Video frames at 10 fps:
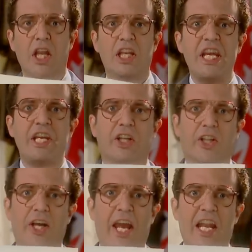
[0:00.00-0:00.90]
legal
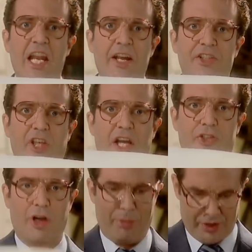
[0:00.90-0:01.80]
and letter size
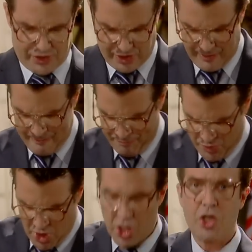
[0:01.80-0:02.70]
troubles,
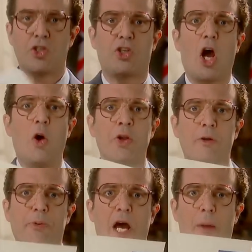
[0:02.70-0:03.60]
toner
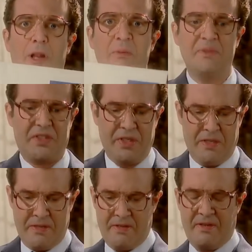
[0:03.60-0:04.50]
problems,
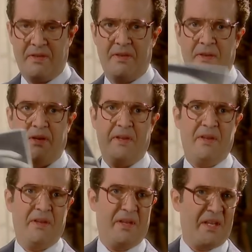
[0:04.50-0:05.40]

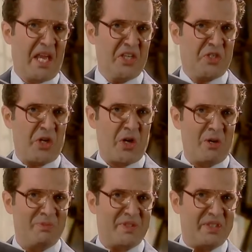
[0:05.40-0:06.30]
and
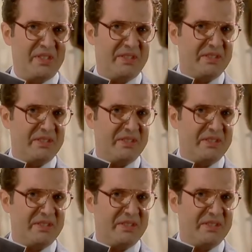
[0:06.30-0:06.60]
germs.